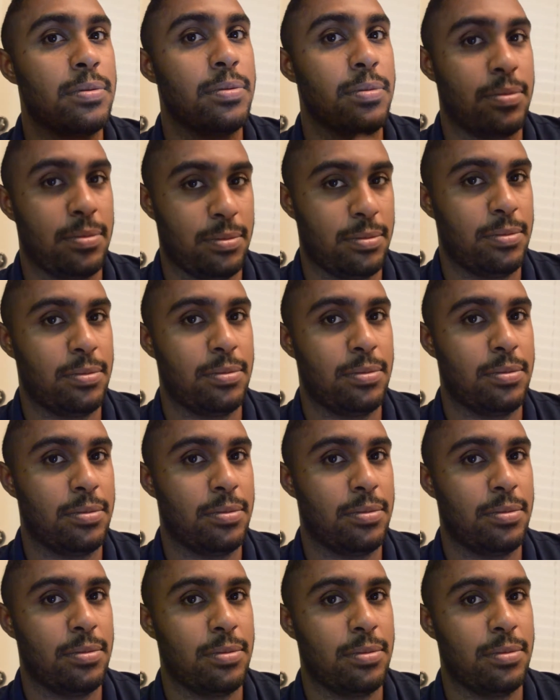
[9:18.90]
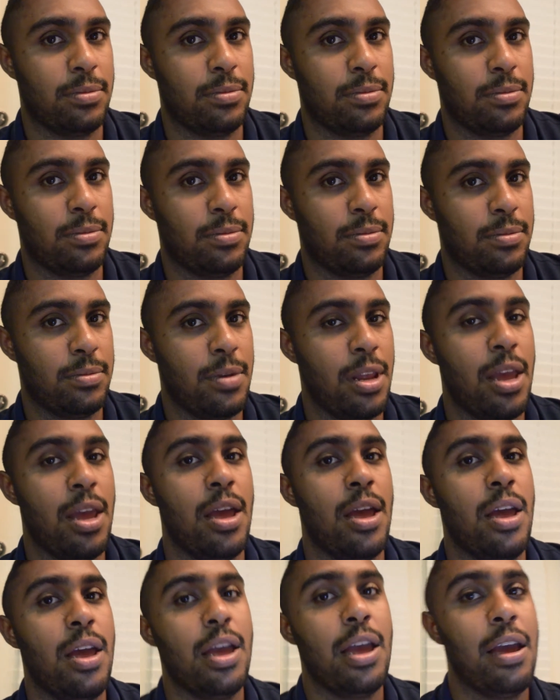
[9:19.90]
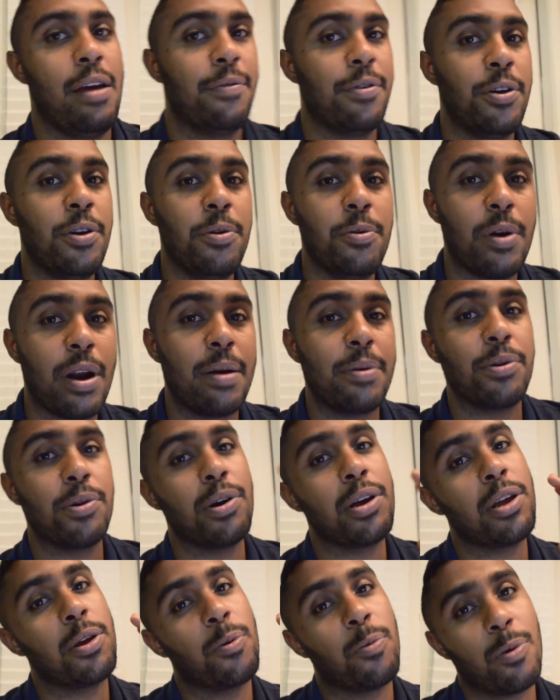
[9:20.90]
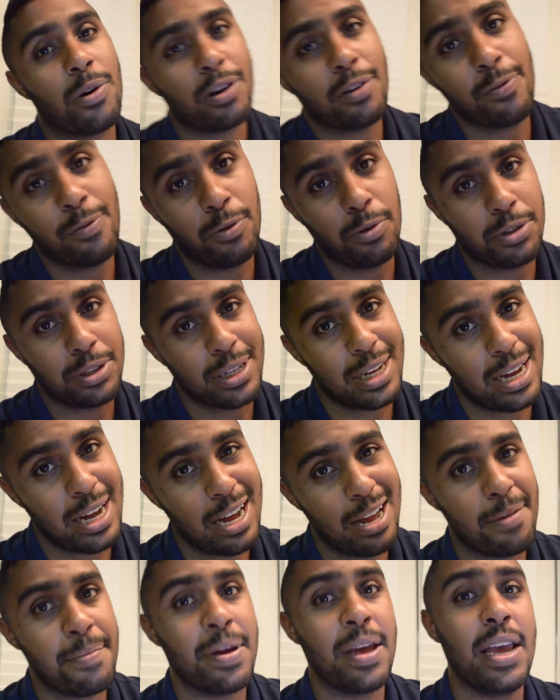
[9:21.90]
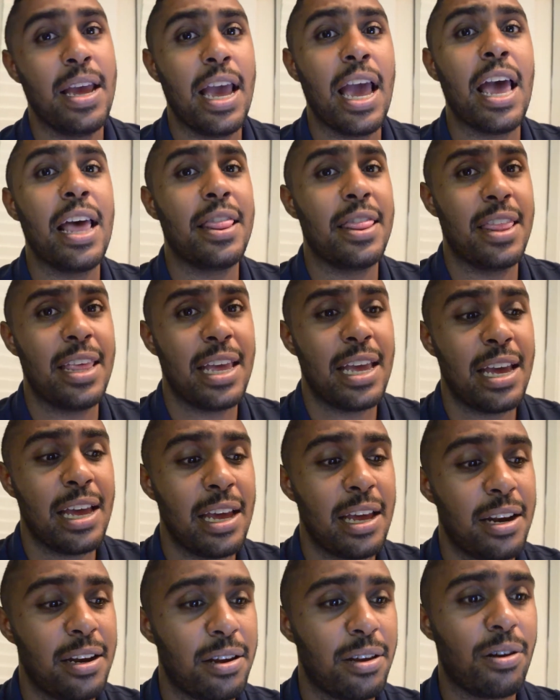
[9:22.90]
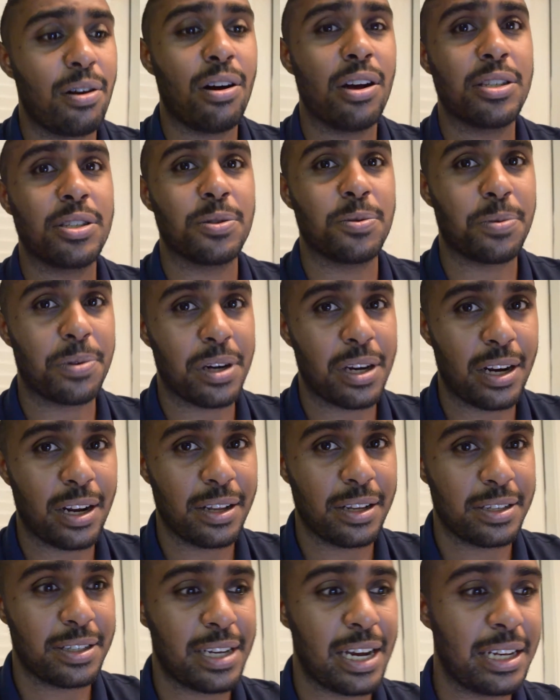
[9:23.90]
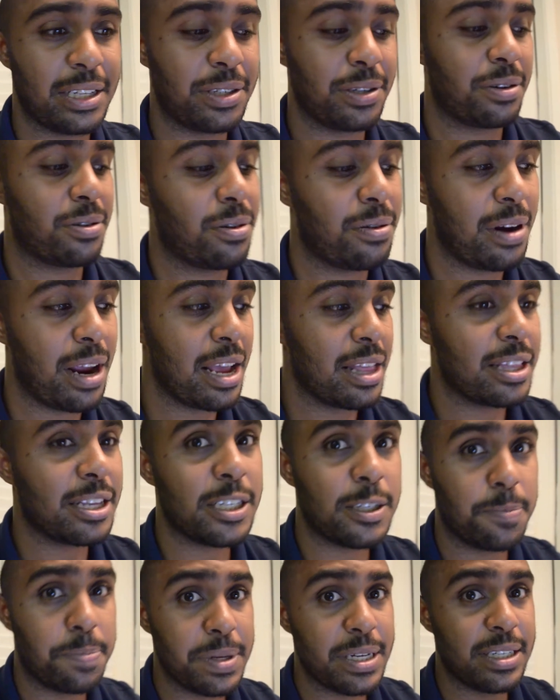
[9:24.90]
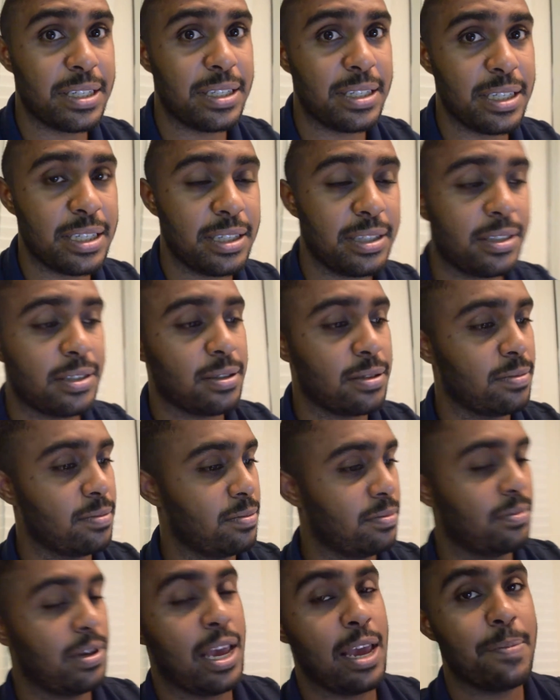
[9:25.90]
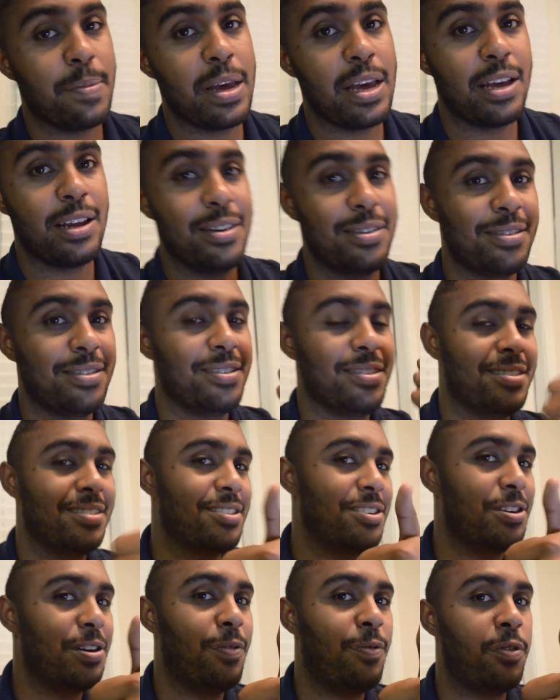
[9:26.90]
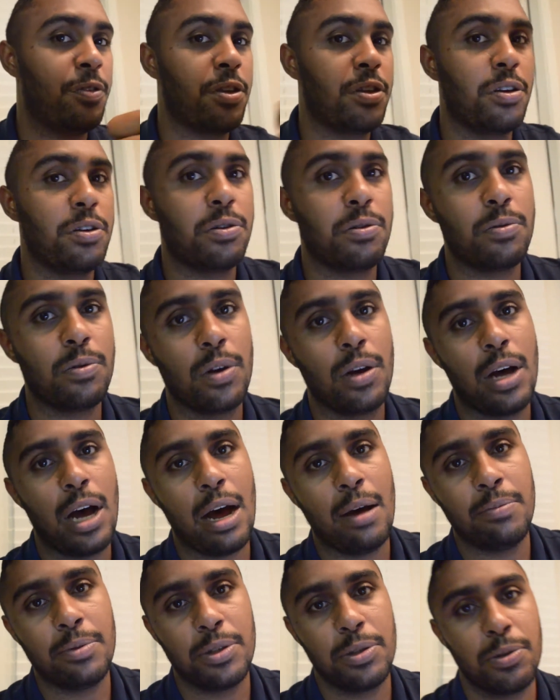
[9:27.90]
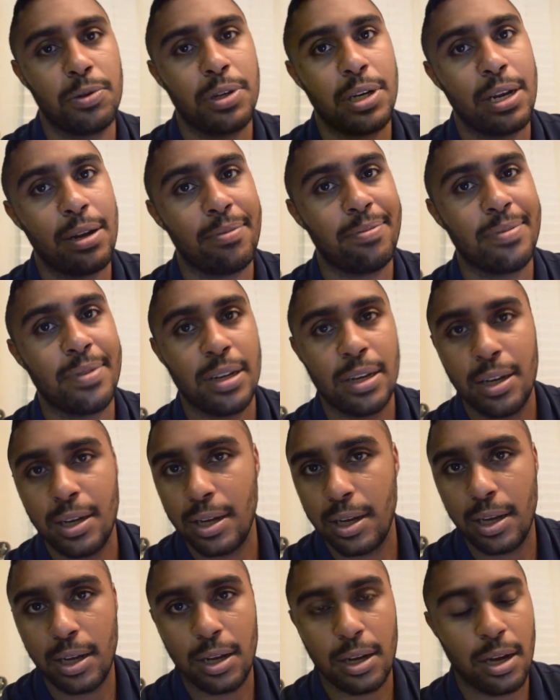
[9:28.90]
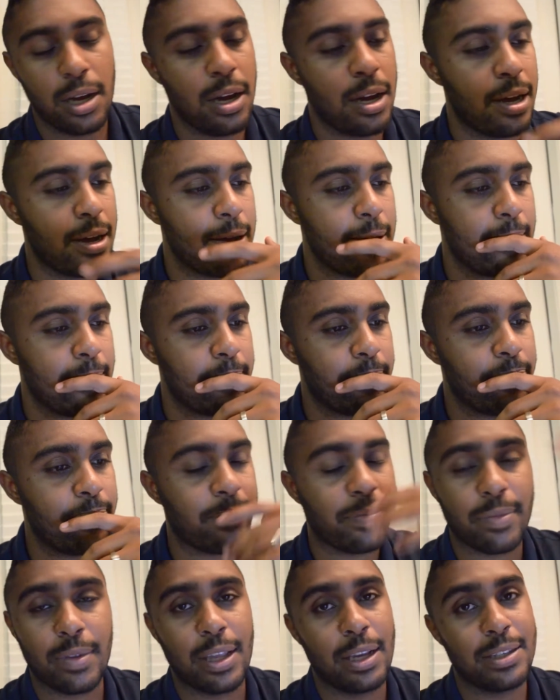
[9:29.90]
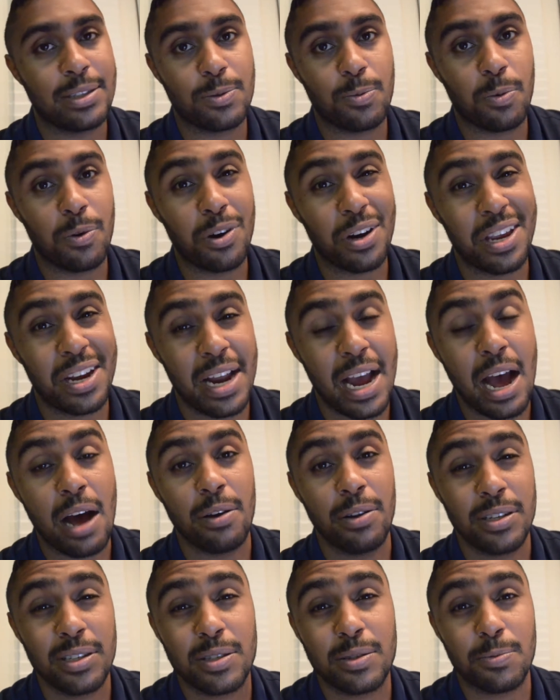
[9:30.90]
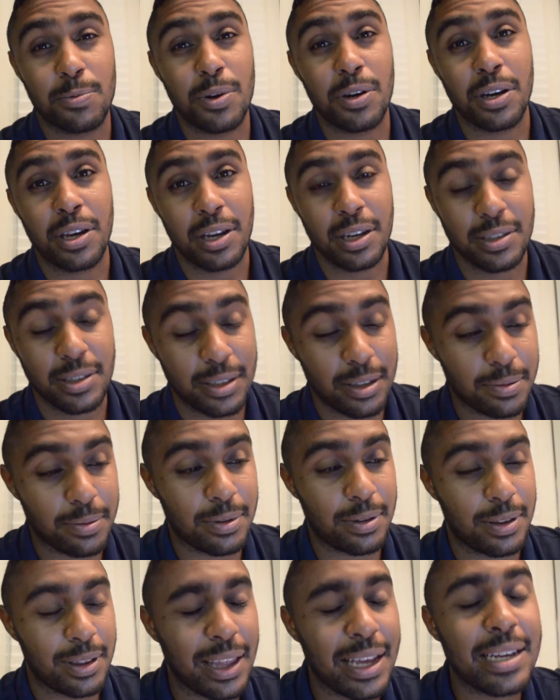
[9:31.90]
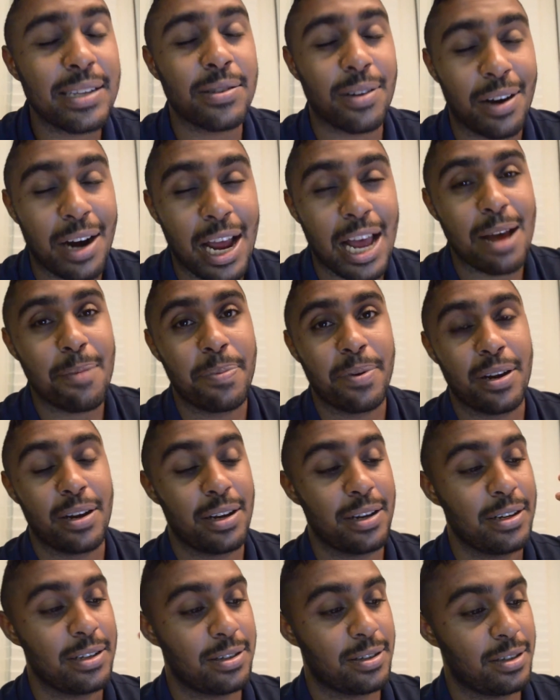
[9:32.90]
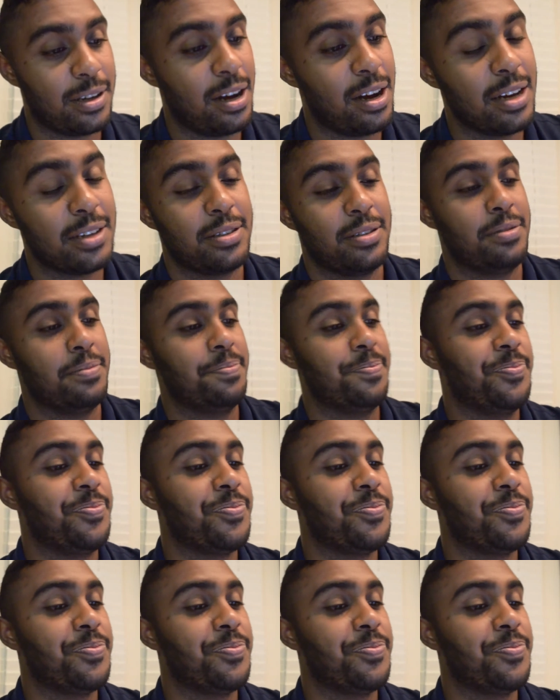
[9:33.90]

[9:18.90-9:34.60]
if you do what I'm doing, you work full time, and then you're also working on the side to create this business. Hey man, good for you. I'm doing it. It's working out. It's working. Some things are happening, and it's awesome.